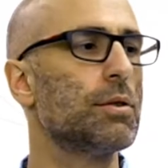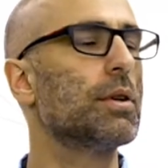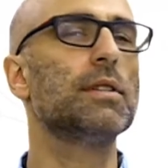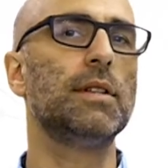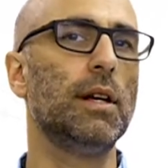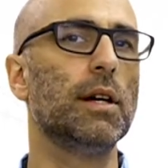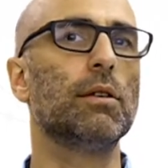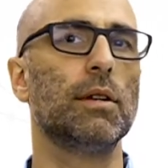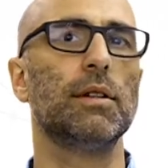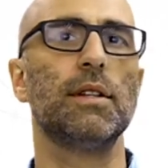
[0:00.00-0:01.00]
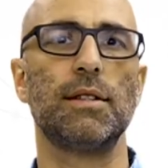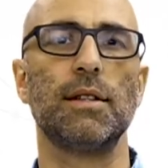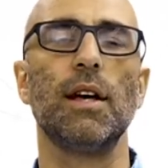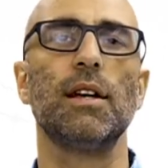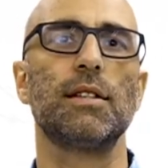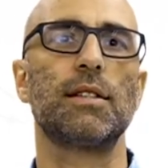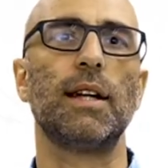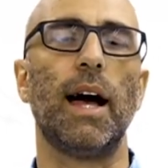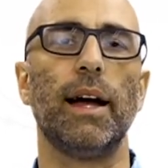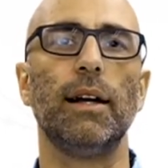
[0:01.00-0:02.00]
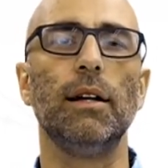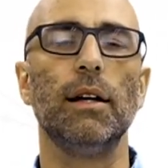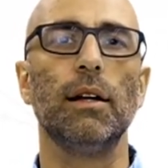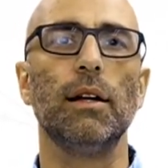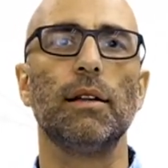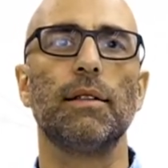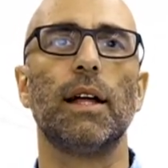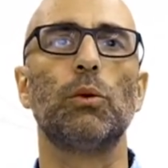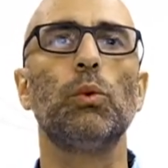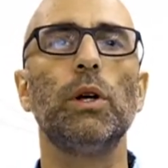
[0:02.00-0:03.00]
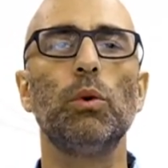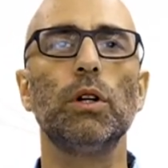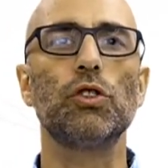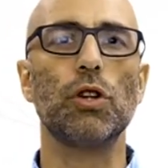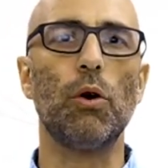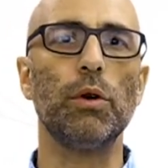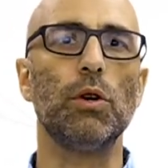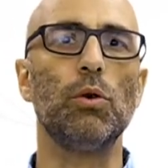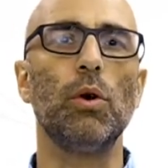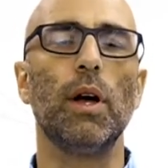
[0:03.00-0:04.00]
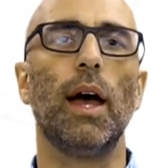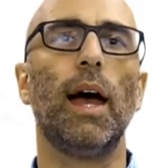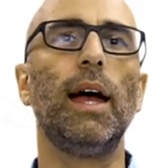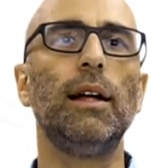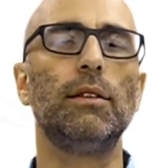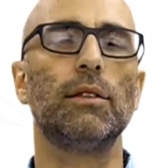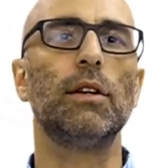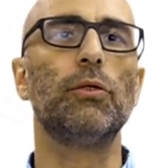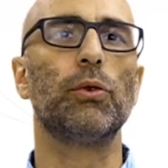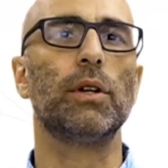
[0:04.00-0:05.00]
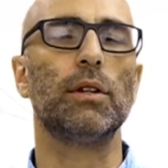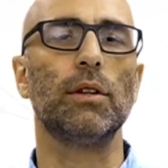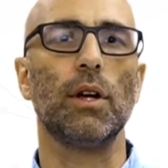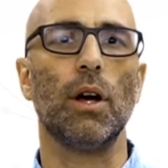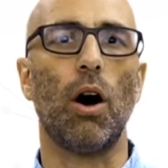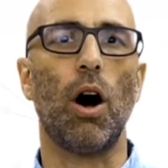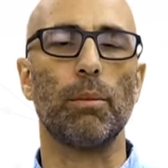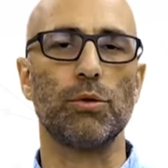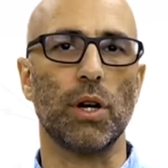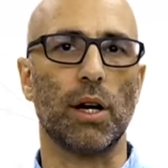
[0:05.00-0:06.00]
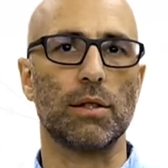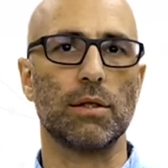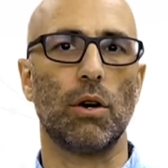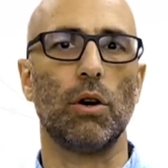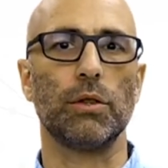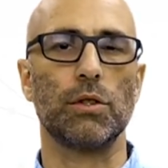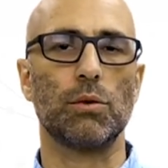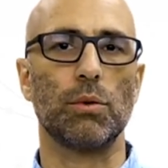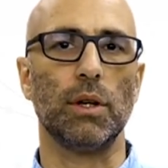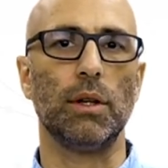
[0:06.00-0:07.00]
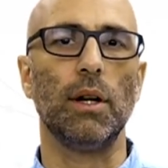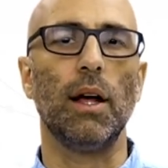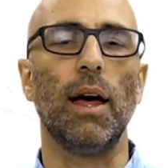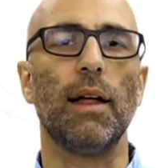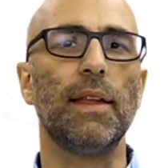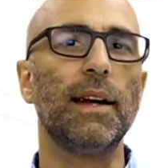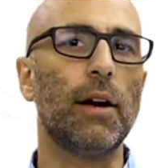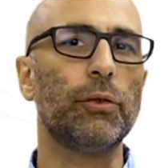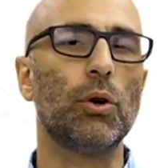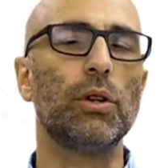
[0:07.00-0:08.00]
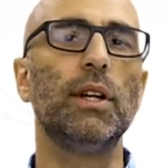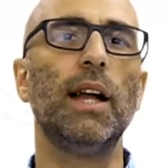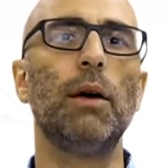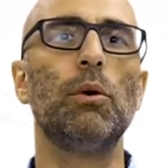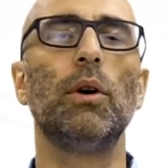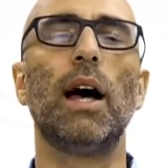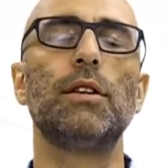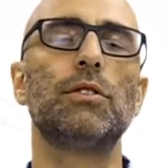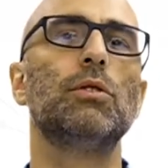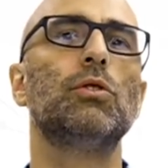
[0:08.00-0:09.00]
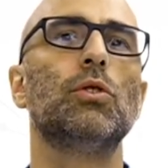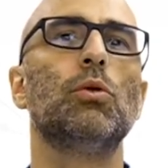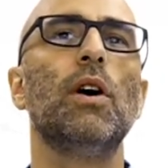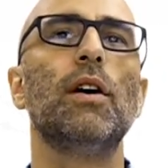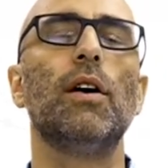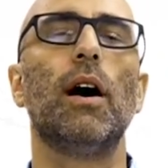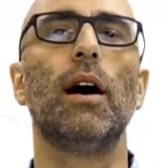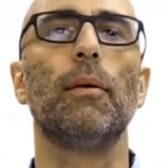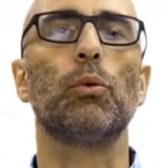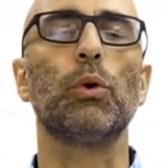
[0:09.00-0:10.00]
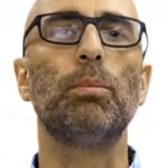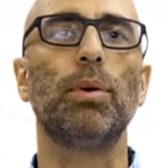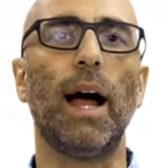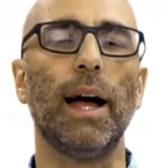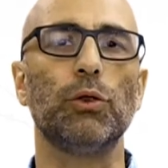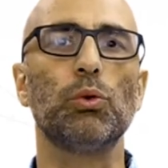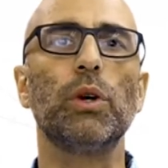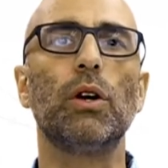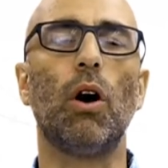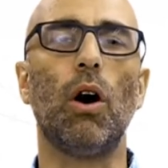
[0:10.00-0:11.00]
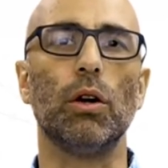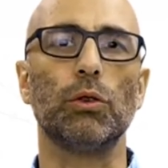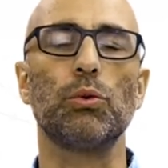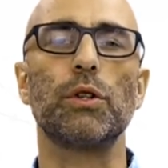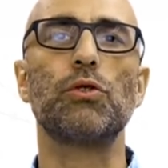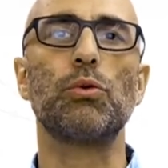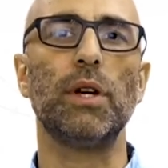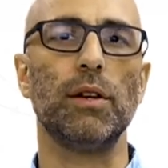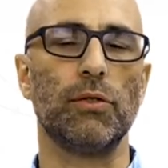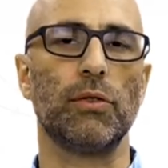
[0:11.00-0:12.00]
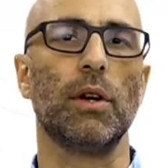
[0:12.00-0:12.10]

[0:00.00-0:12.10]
you can see here in this slide that we will show you 8 different objects on the screen, and then after a delay we will ask you to reply, to recall, to retrieve